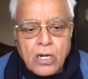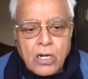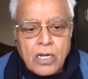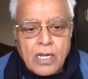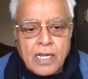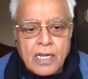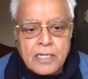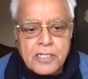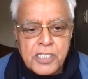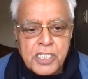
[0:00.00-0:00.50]

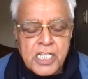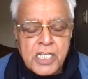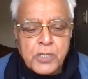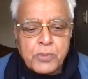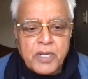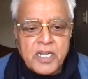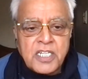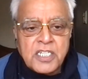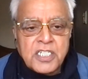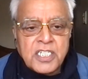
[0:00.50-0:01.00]

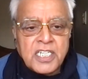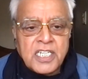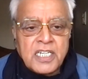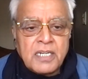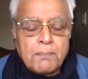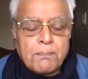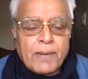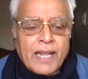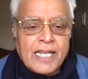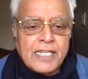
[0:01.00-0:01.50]

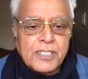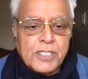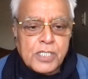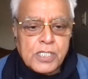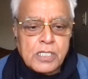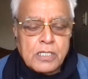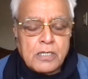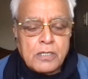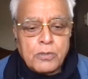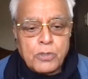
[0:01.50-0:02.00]
G20
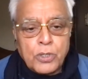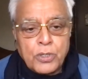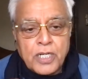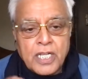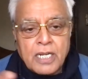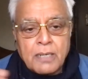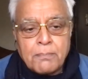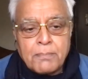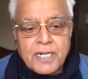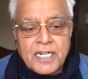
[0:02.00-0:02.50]
plus
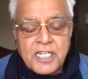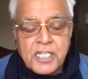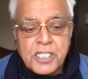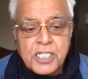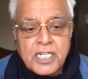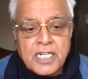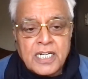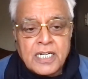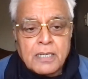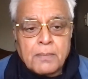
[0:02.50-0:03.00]
union
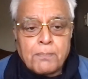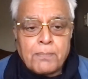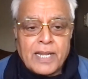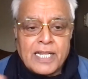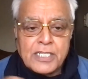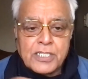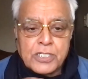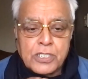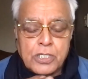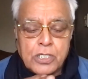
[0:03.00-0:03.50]
budget
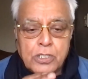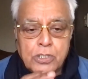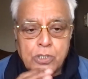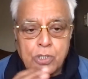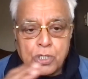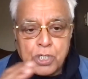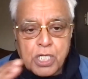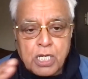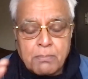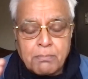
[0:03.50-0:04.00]
plus
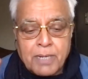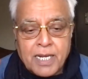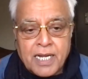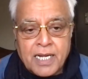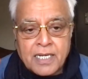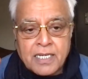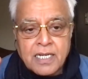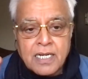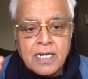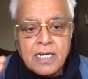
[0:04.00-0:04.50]

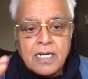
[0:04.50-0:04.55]
Joshimat,